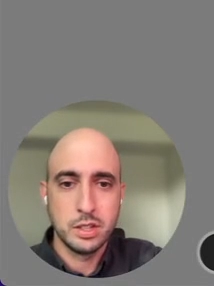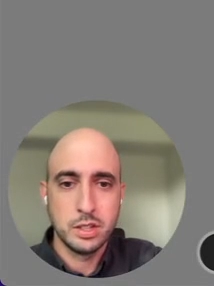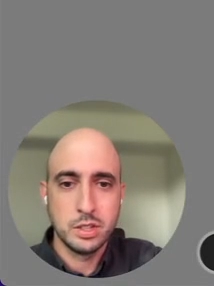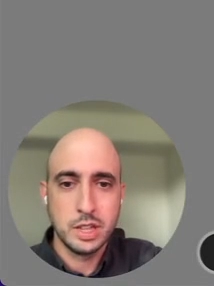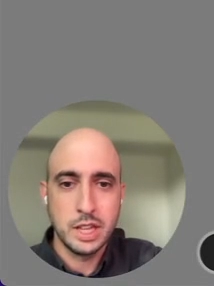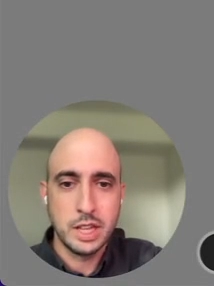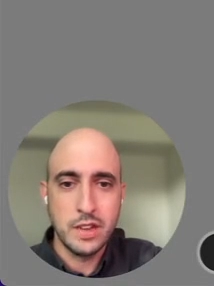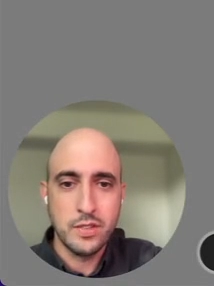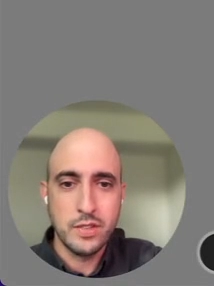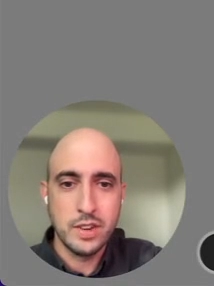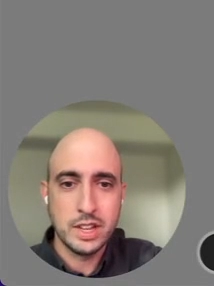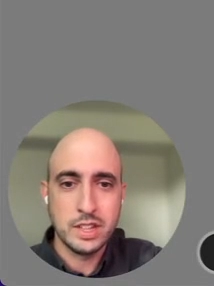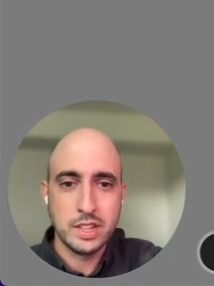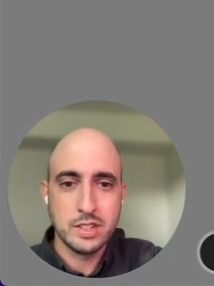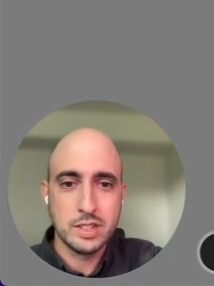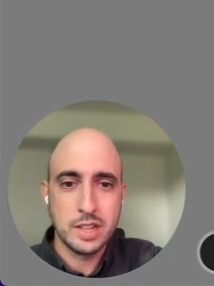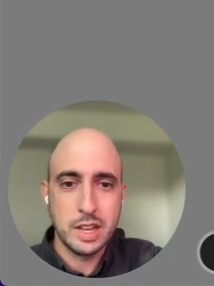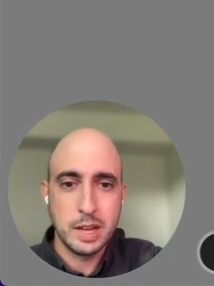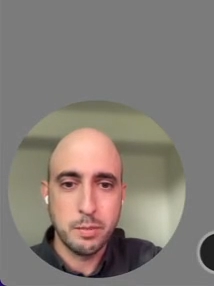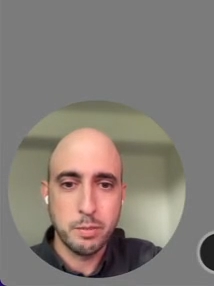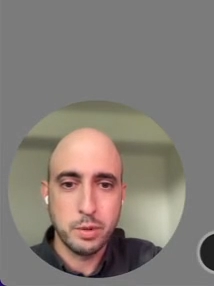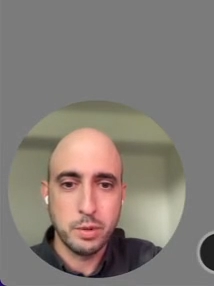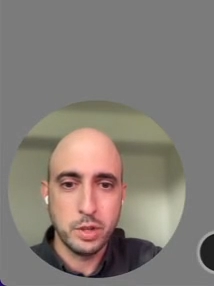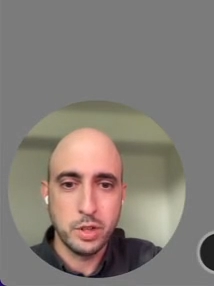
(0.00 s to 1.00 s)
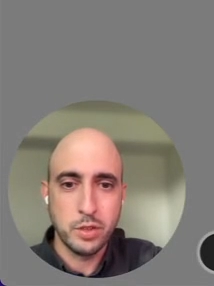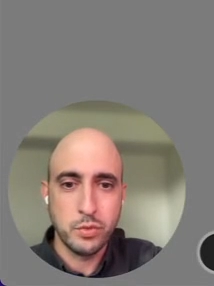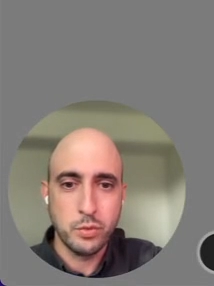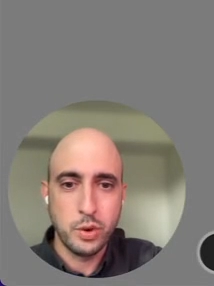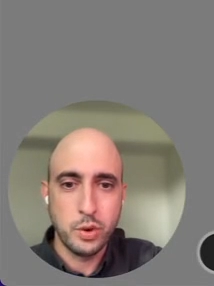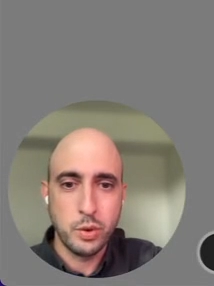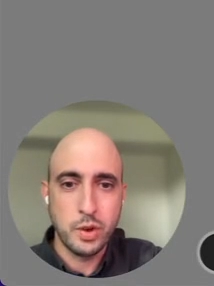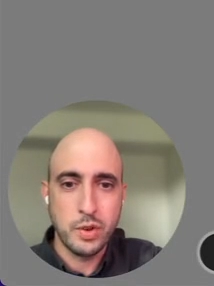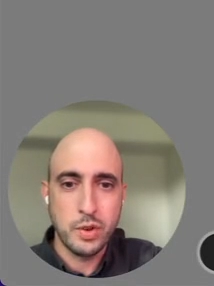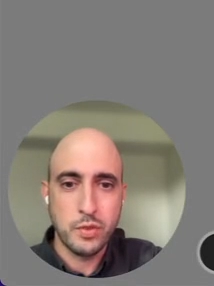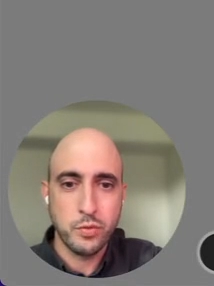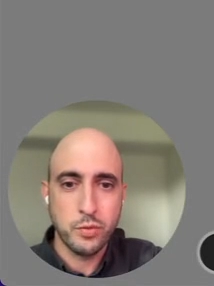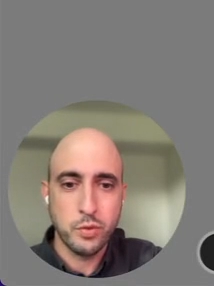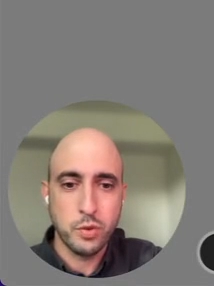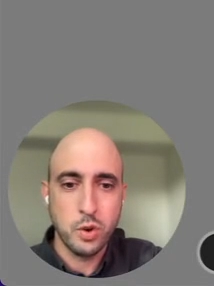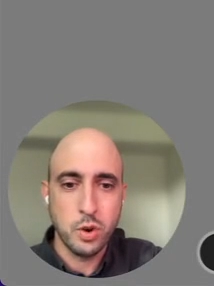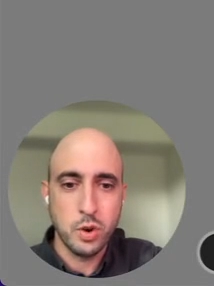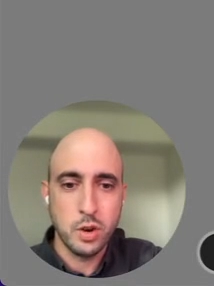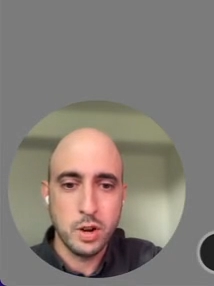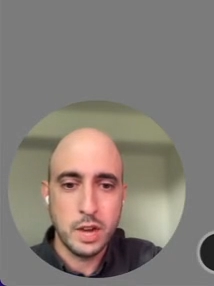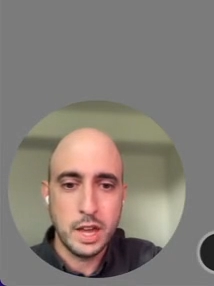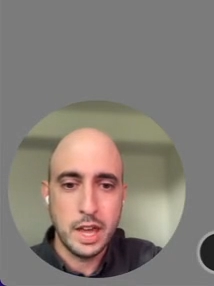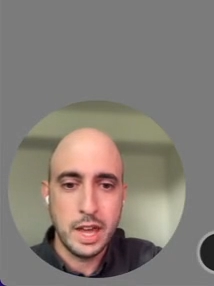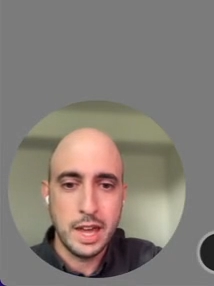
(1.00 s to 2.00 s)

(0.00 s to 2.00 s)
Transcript: to give an example, if we went for